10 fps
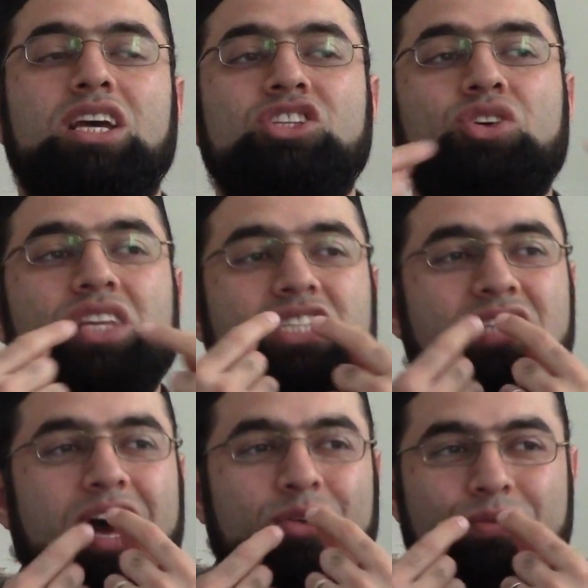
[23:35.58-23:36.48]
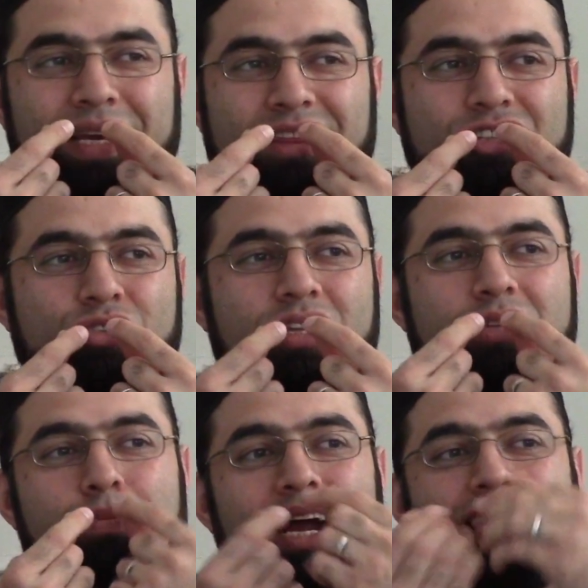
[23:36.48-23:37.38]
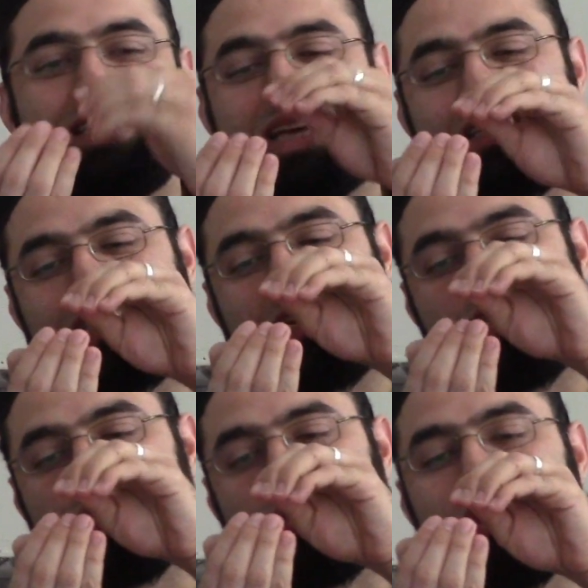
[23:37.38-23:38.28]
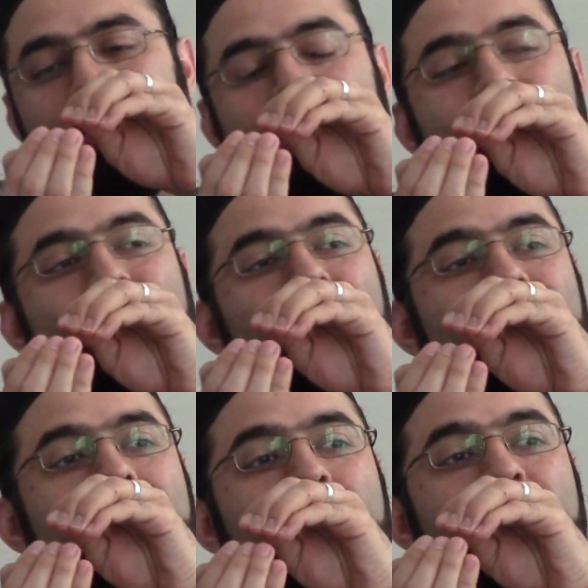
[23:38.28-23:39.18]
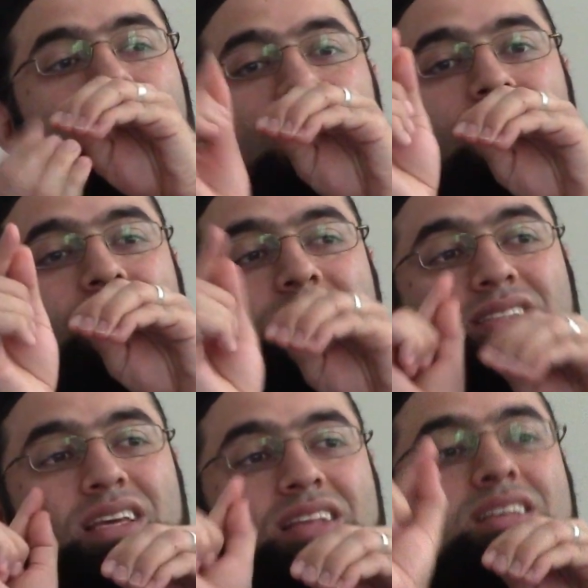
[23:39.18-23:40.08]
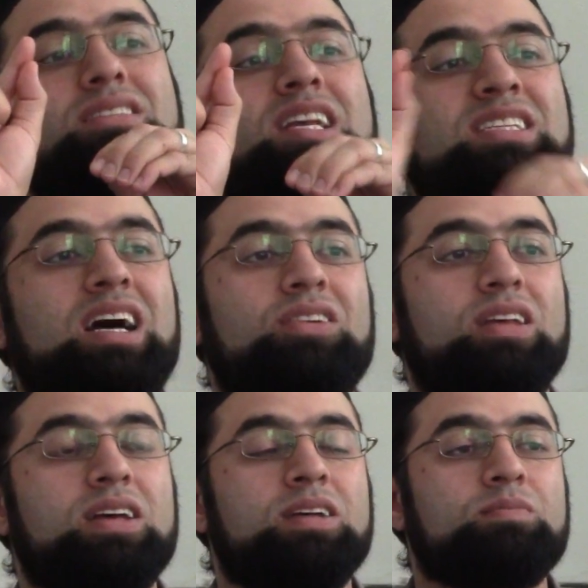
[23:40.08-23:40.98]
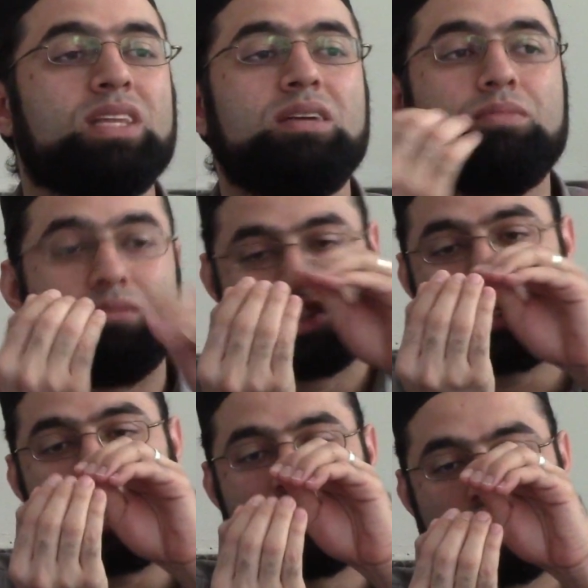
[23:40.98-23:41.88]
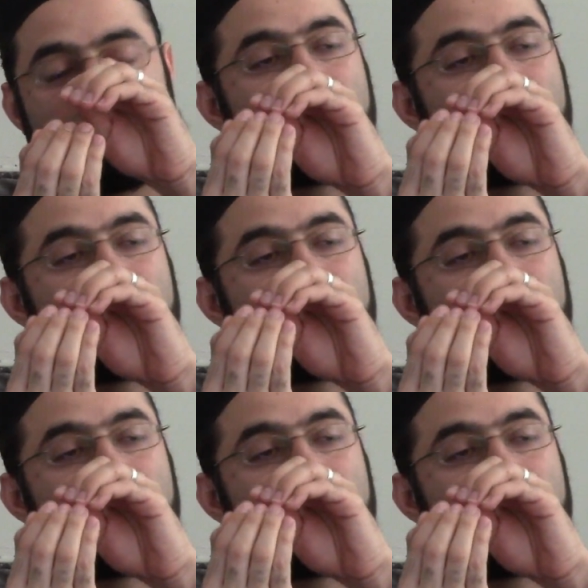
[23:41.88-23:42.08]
so this is how you make the student practice and tell you, make them feel, you see this is the sound. Change,